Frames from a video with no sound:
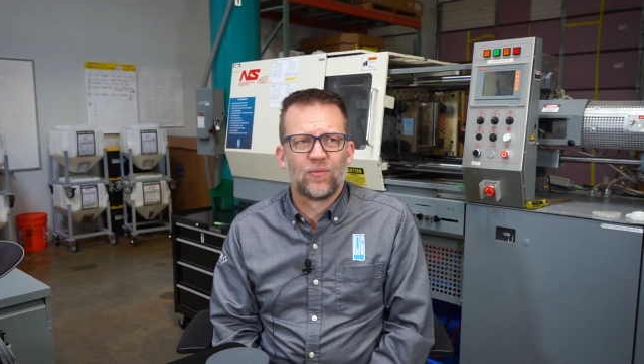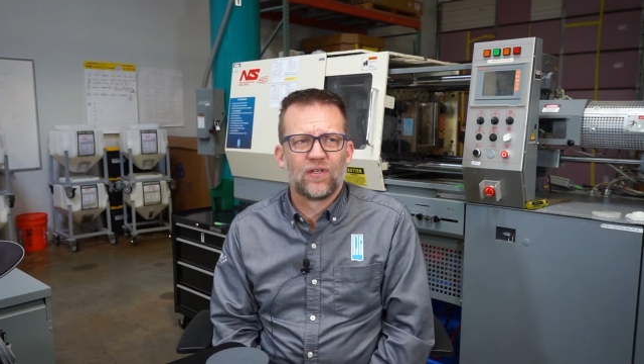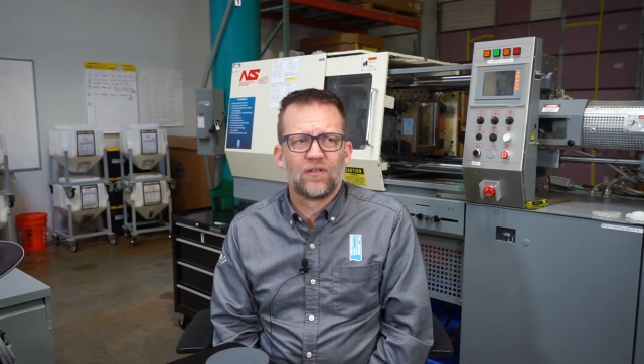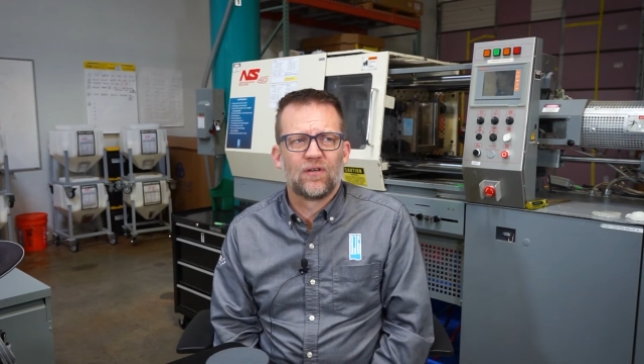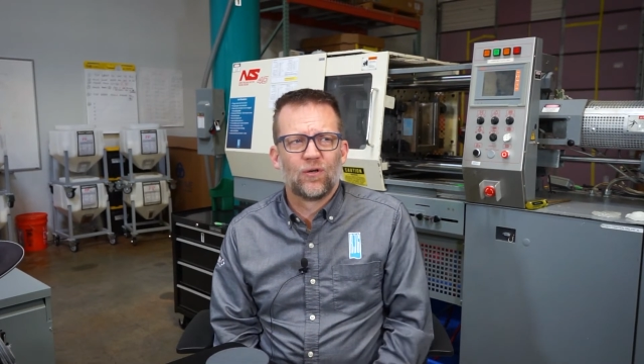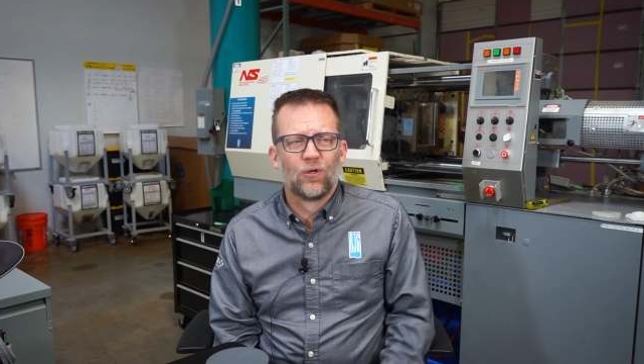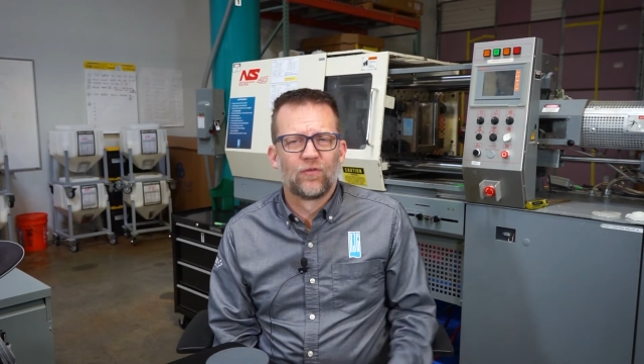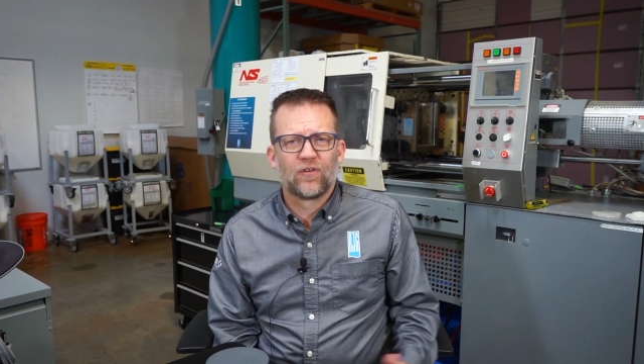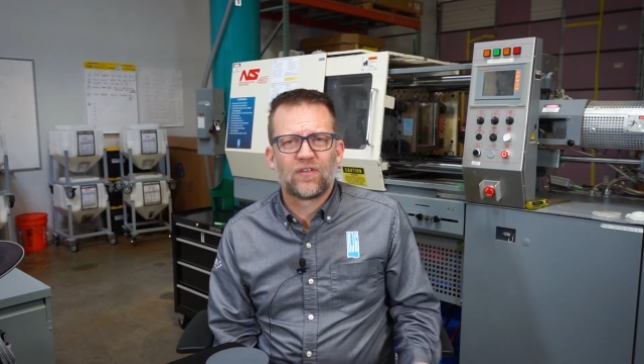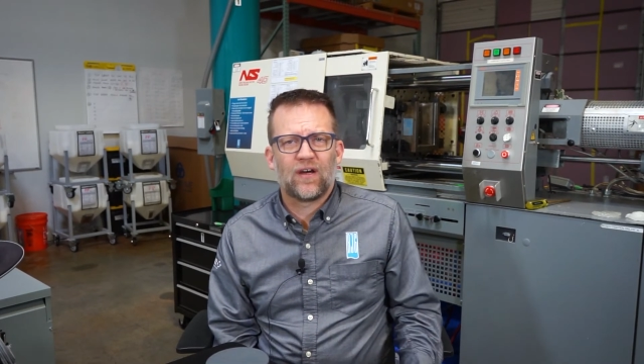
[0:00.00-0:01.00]
but
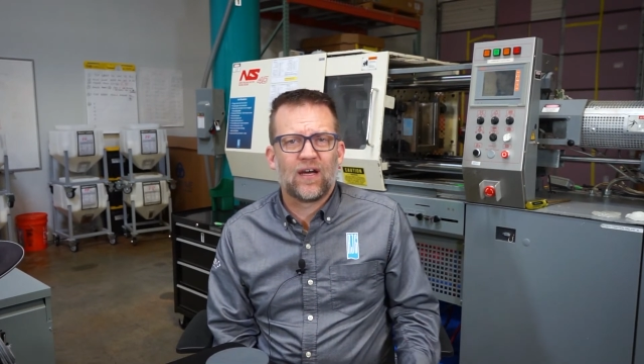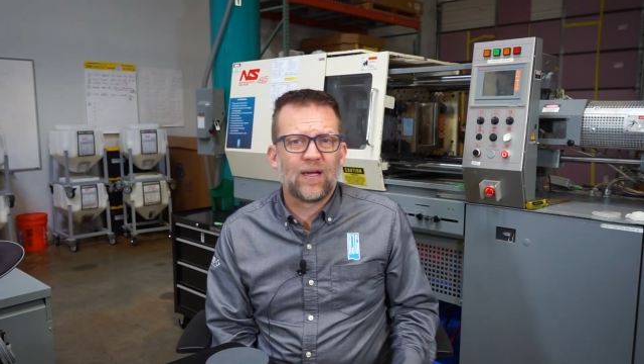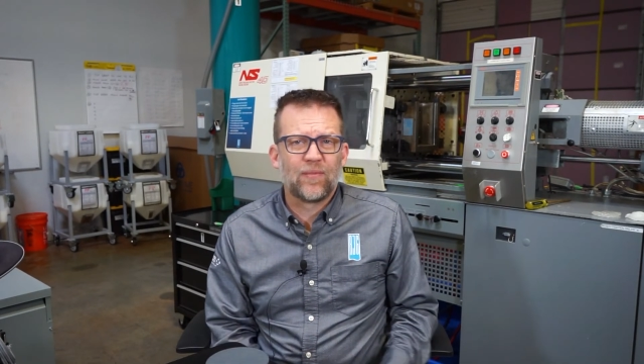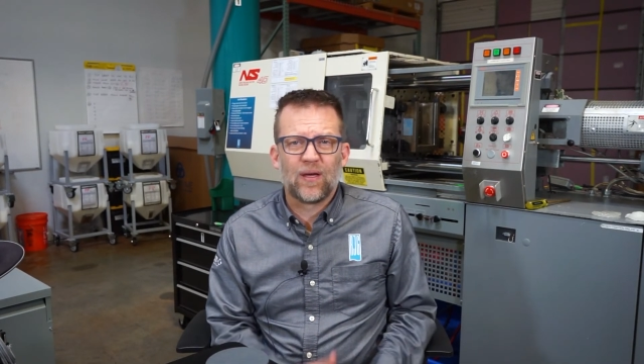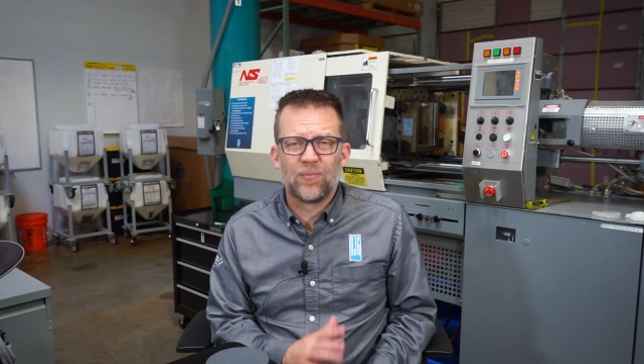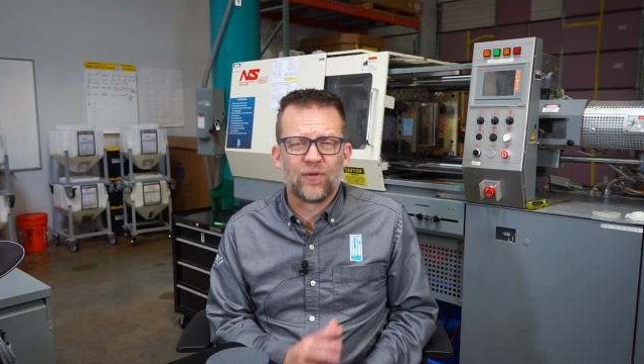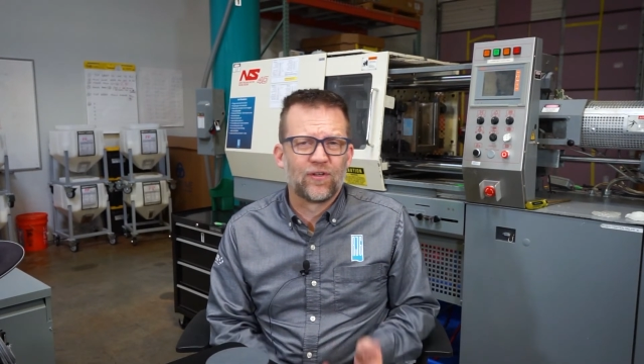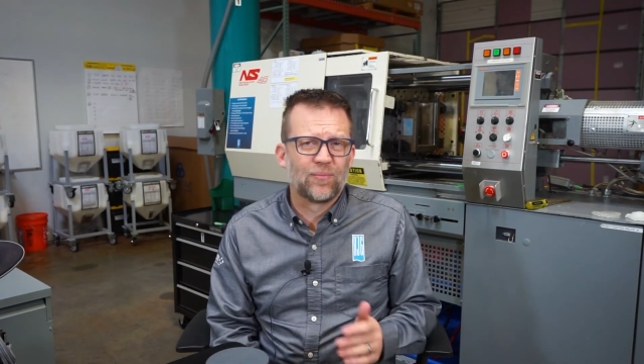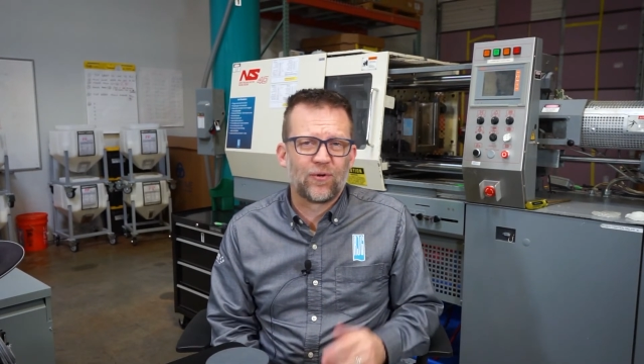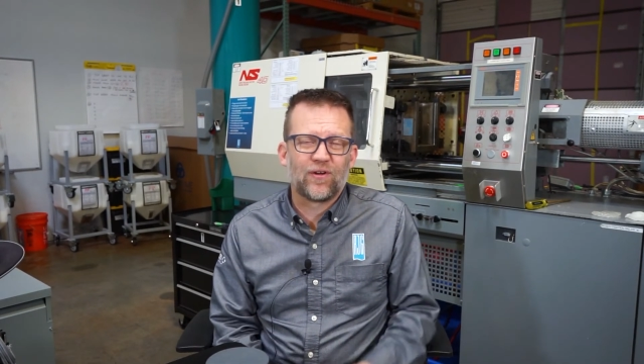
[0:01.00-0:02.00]
over time that
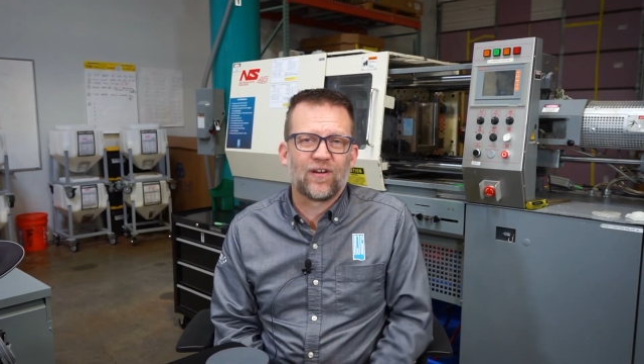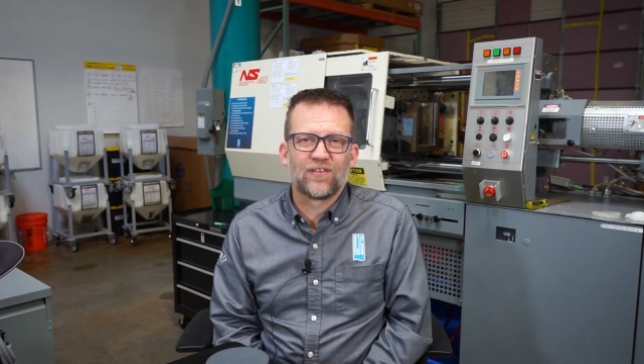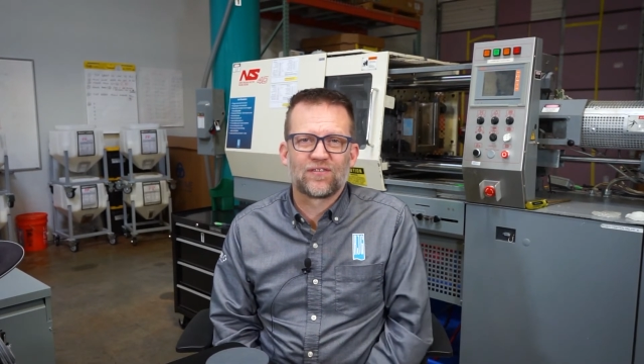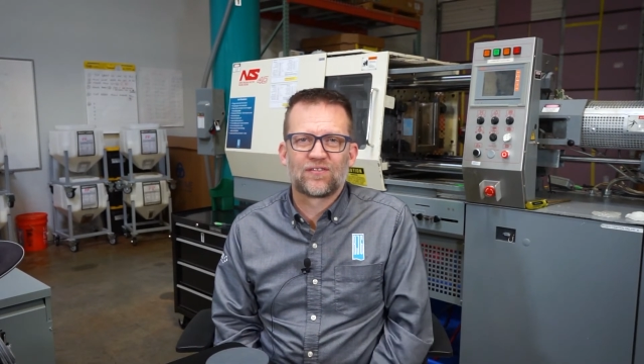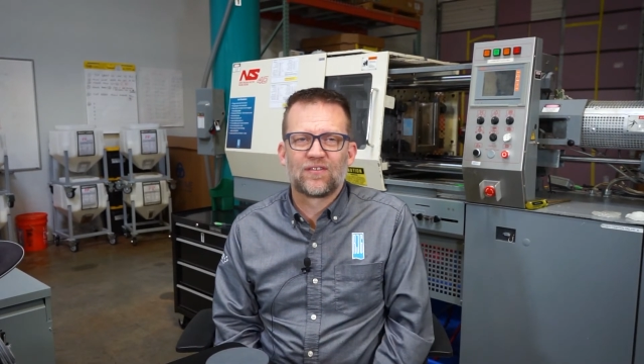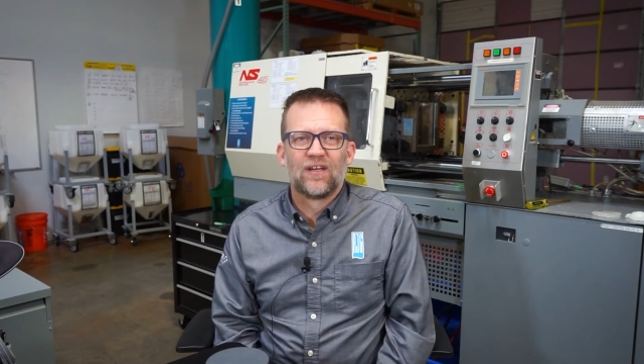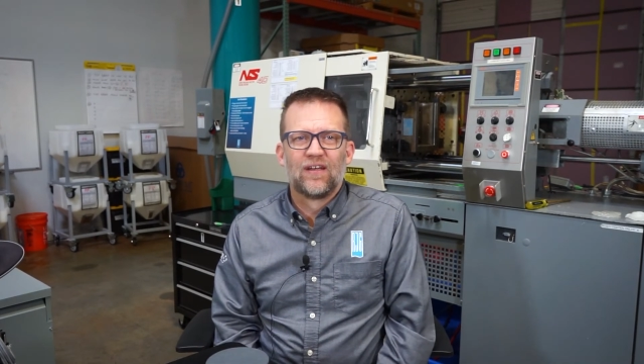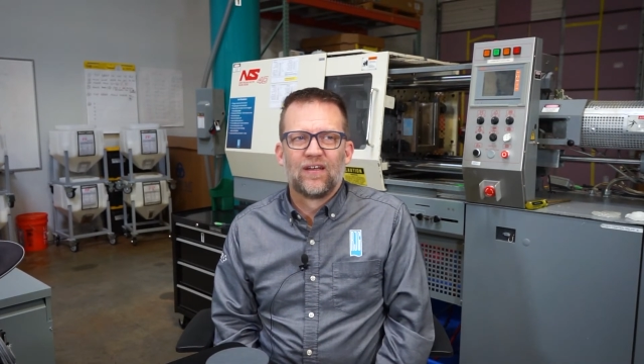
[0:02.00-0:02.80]
buildup will cause